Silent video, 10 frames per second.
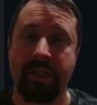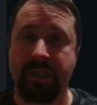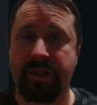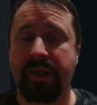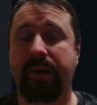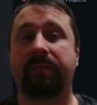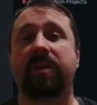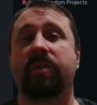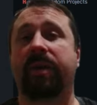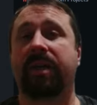So anyway,
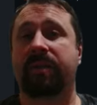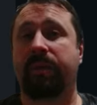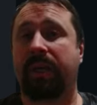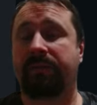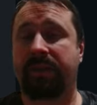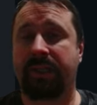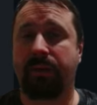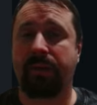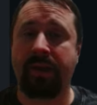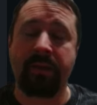join us. We'd love to see
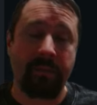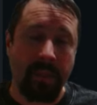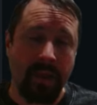you in there.